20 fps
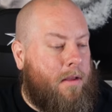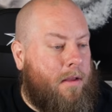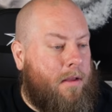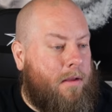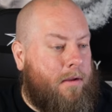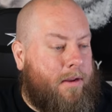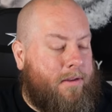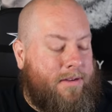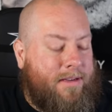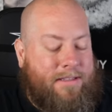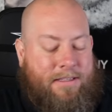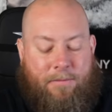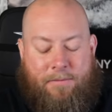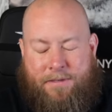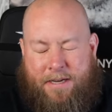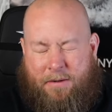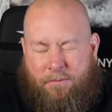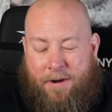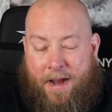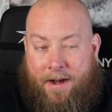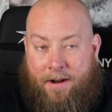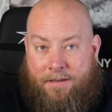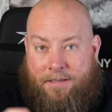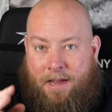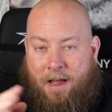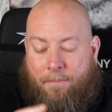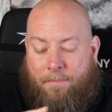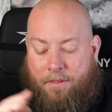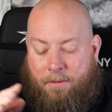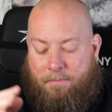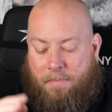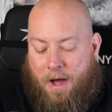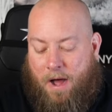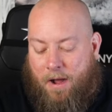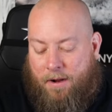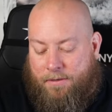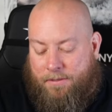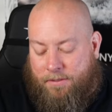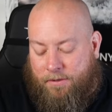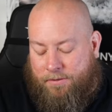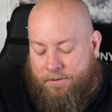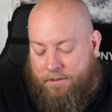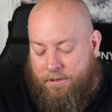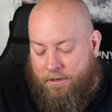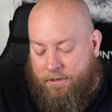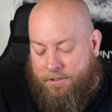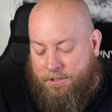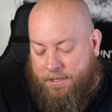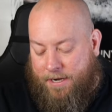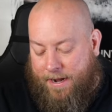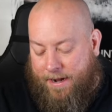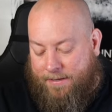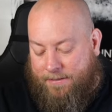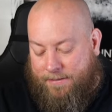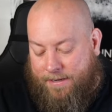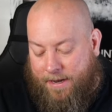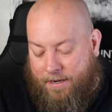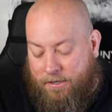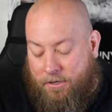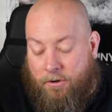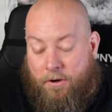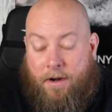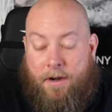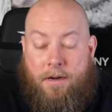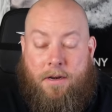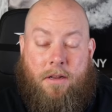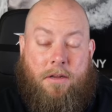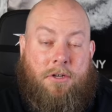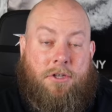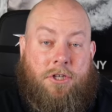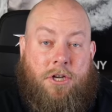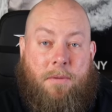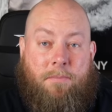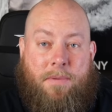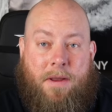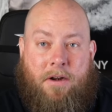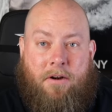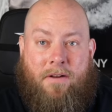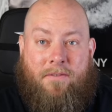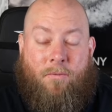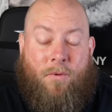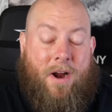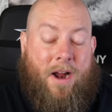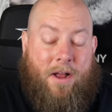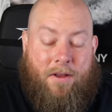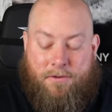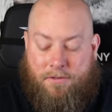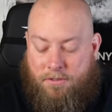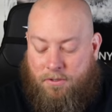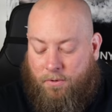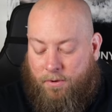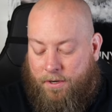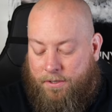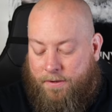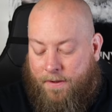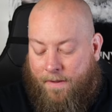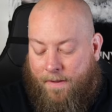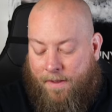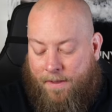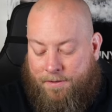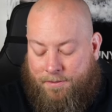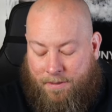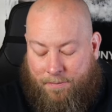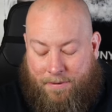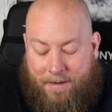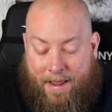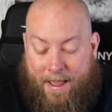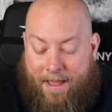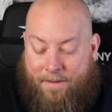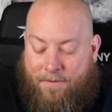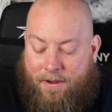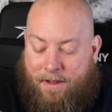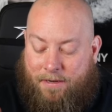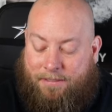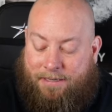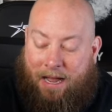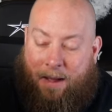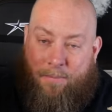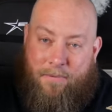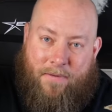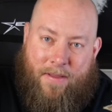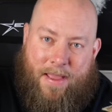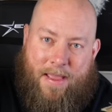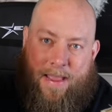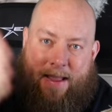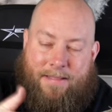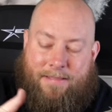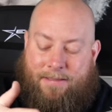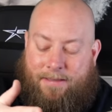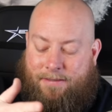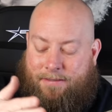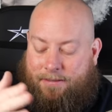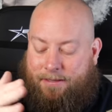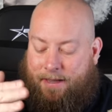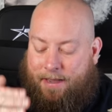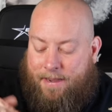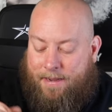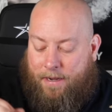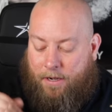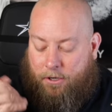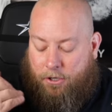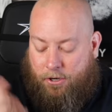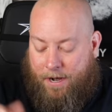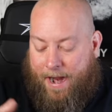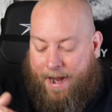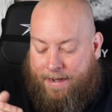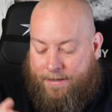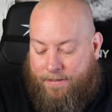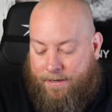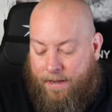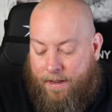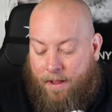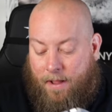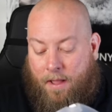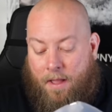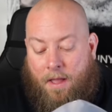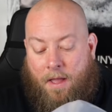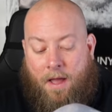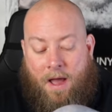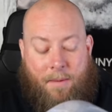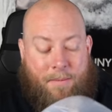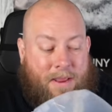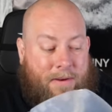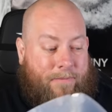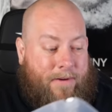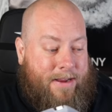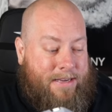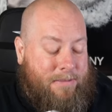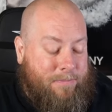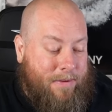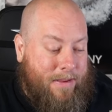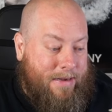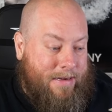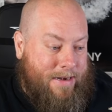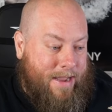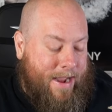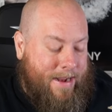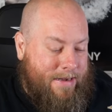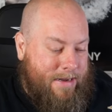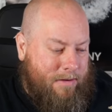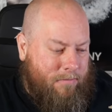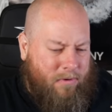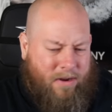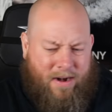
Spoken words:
Because this thing was like right on top of the box, so it's a good chance that during shipping or even warehouse storage, something heavy on top of it hit this thing and cracked it. I mean, if I spent 90